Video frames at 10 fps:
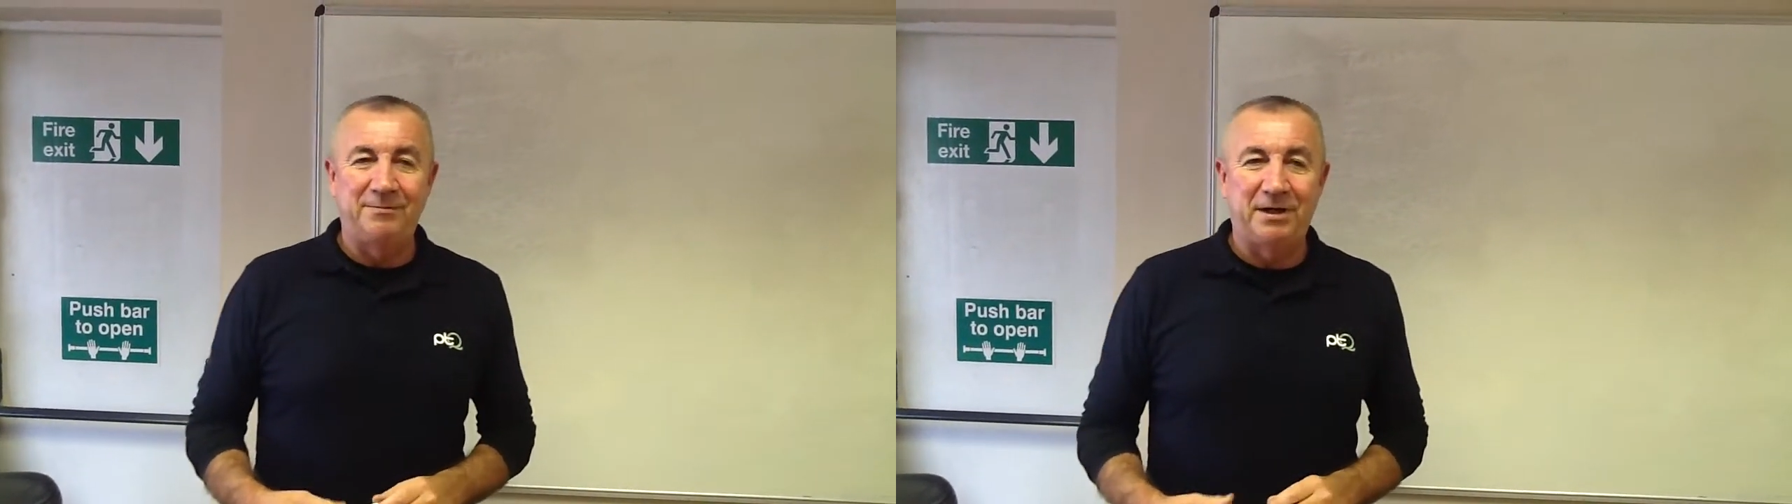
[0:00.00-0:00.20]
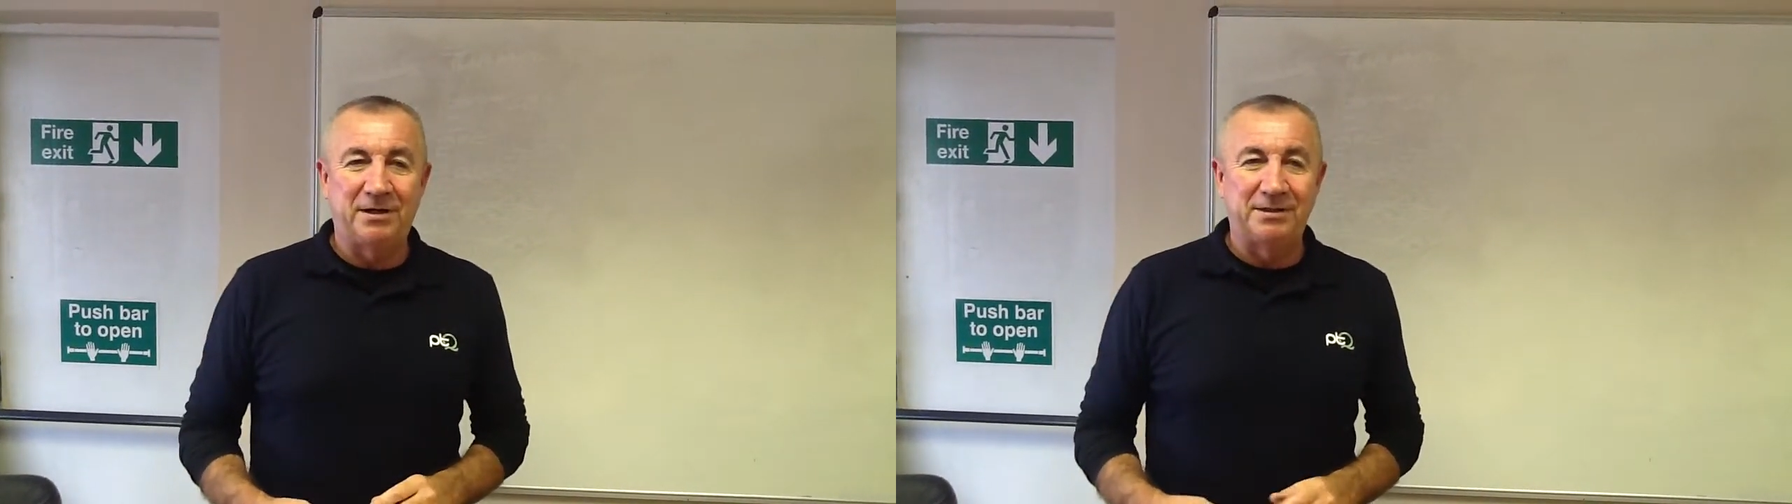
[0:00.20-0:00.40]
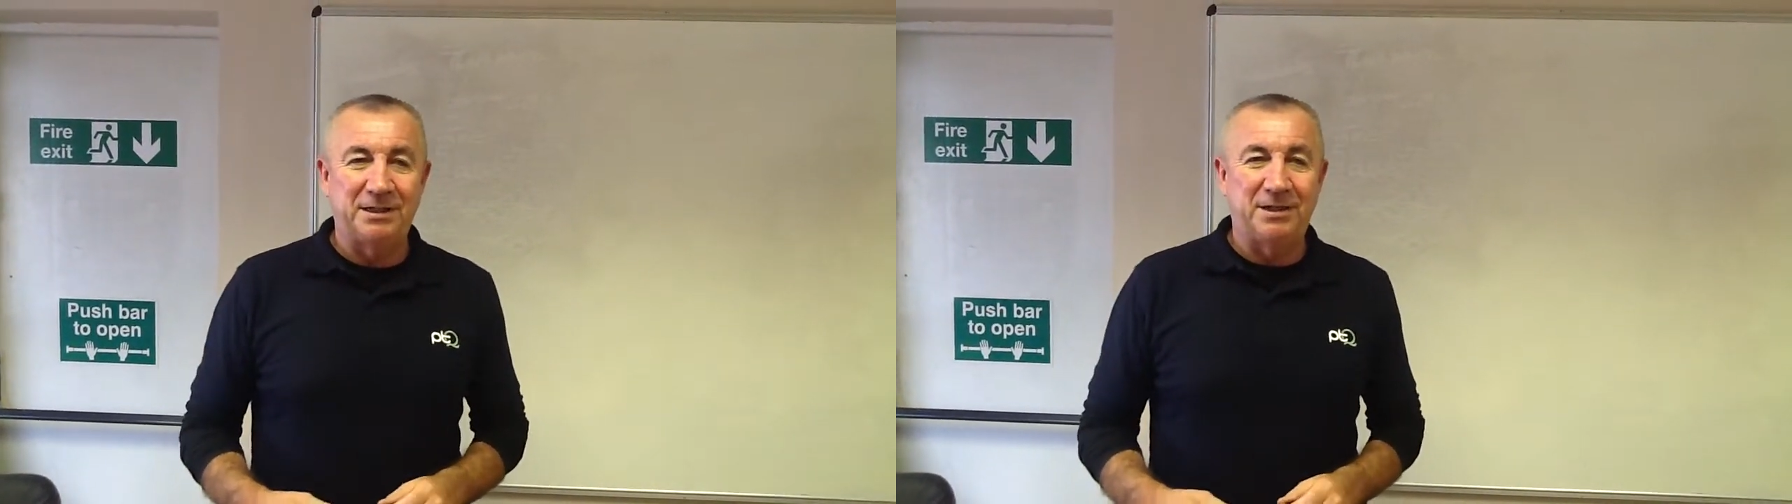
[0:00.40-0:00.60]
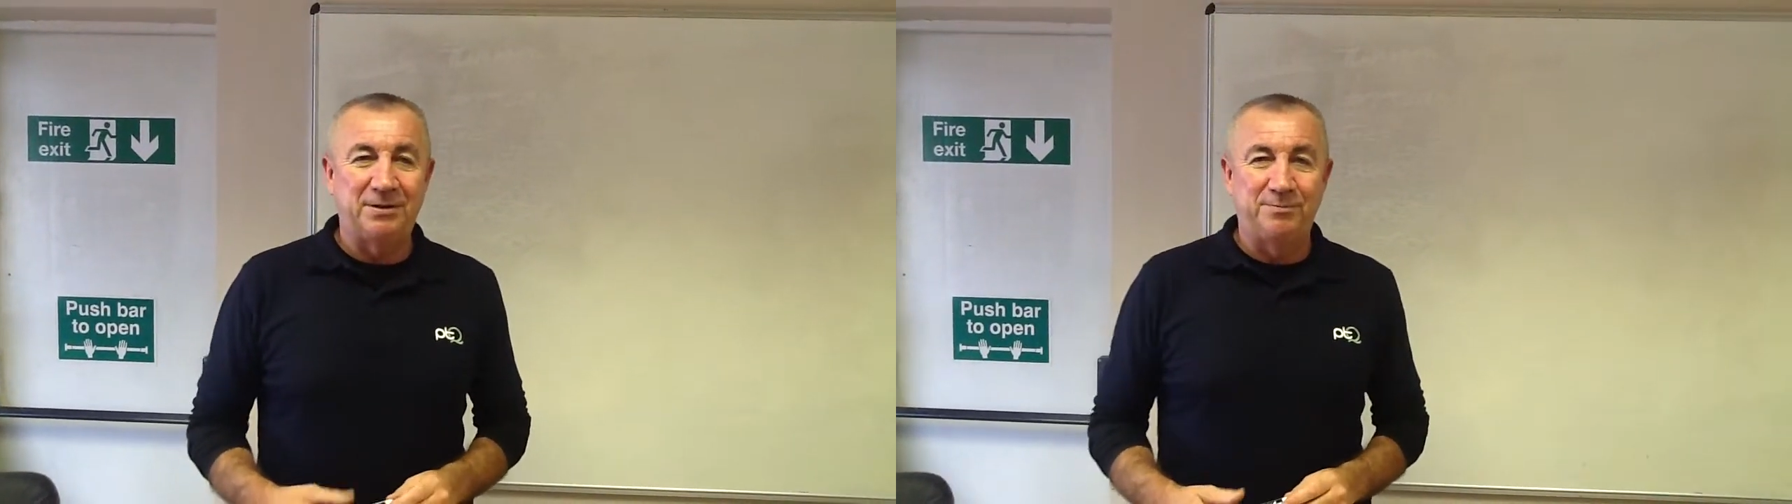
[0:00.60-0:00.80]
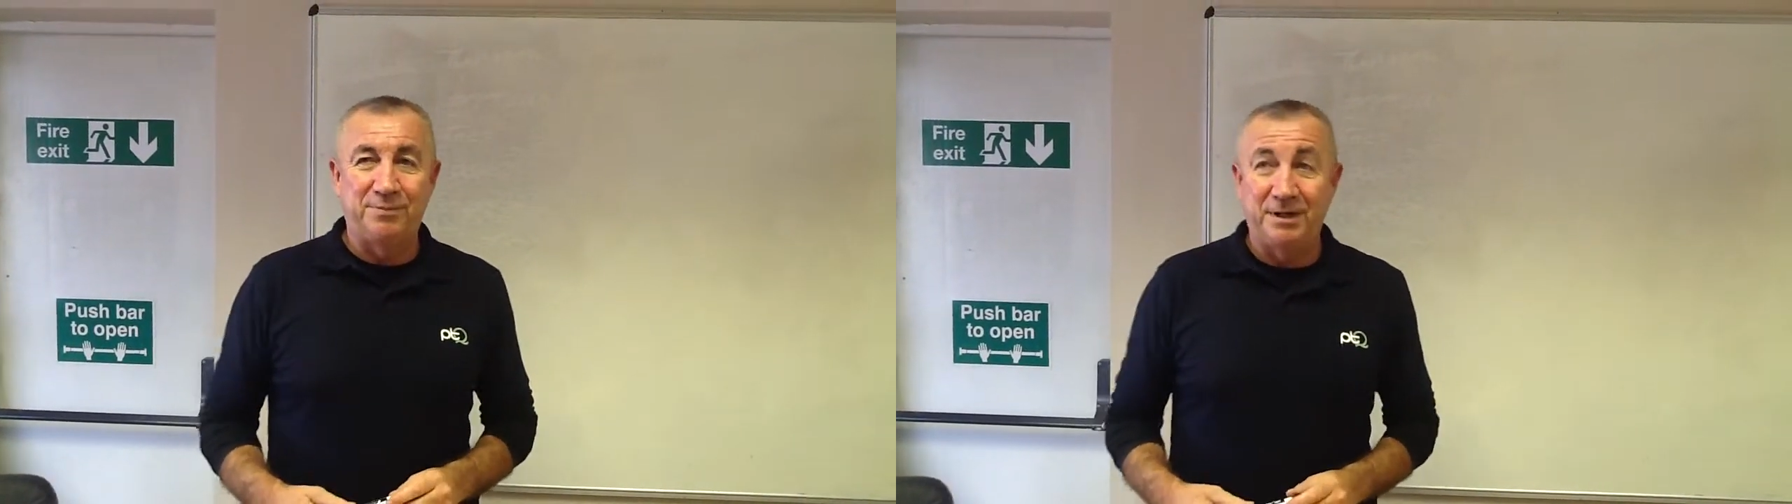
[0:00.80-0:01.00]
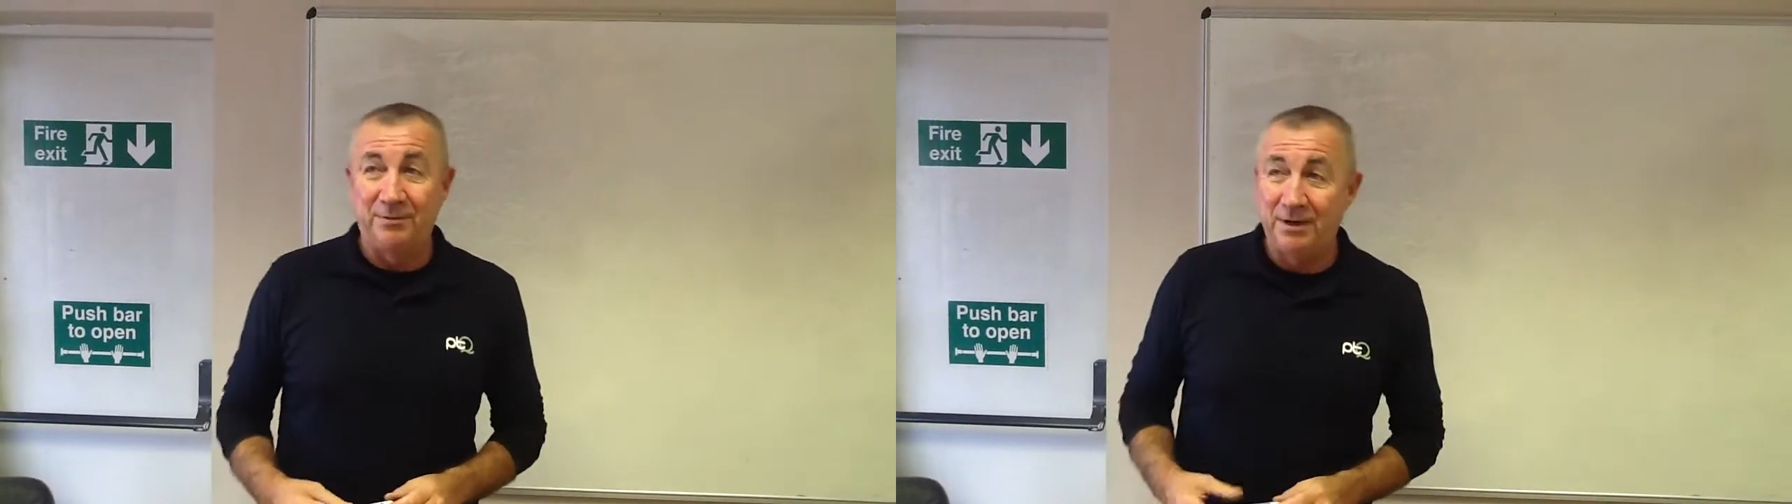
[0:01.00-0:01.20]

because it could be,